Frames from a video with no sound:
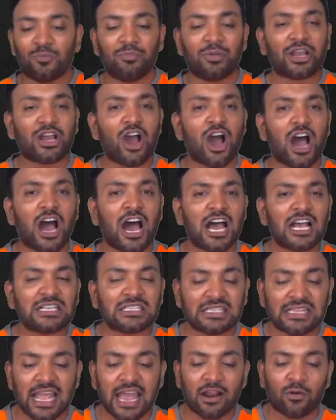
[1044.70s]
Because
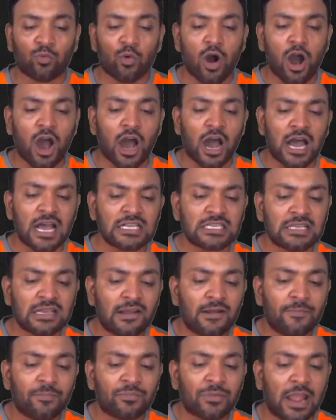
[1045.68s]
there was
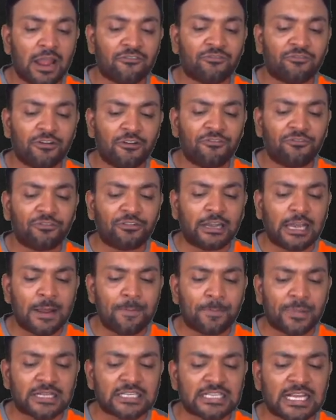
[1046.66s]
a
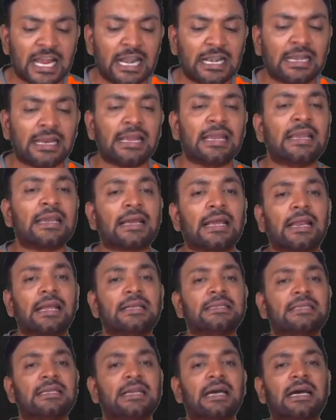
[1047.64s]
50%
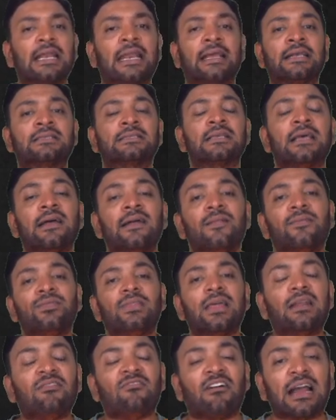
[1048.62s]
increase in earnings.
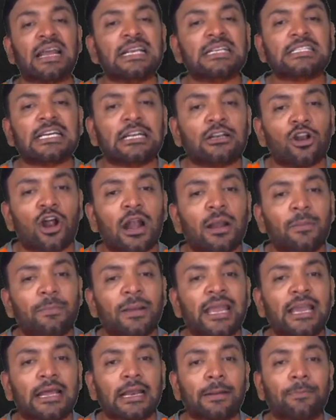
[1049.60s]
Then why is it not
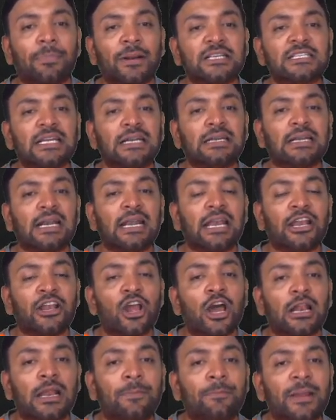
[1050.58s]
being represented in
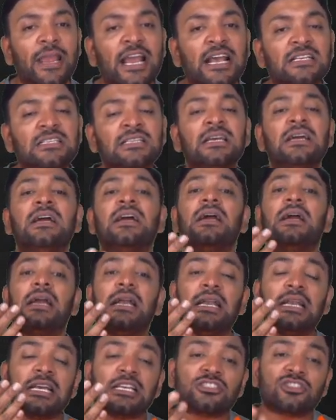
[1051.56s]
your EPS?
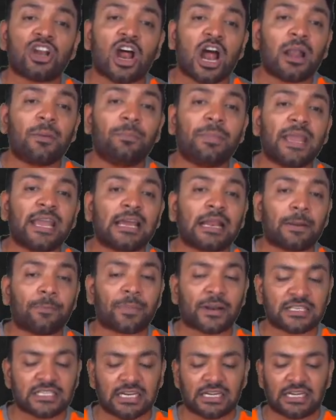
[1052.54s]
It is not being
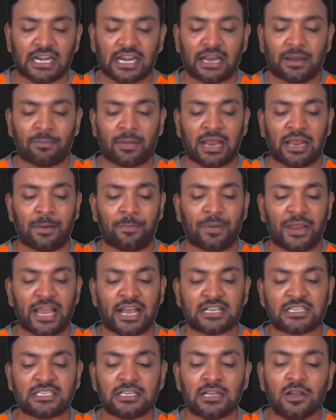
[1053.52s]
represented in my
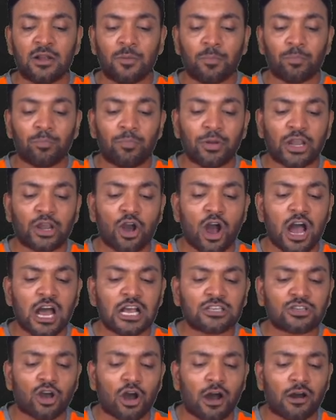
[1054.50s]
EPS
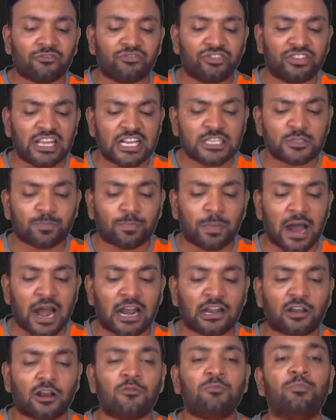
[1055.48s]
because of this
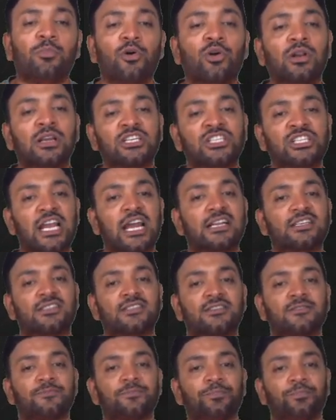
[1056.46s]
part of bonus
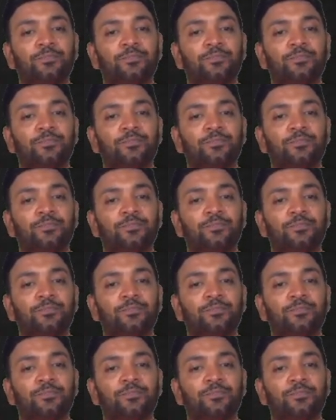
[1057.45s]
shares.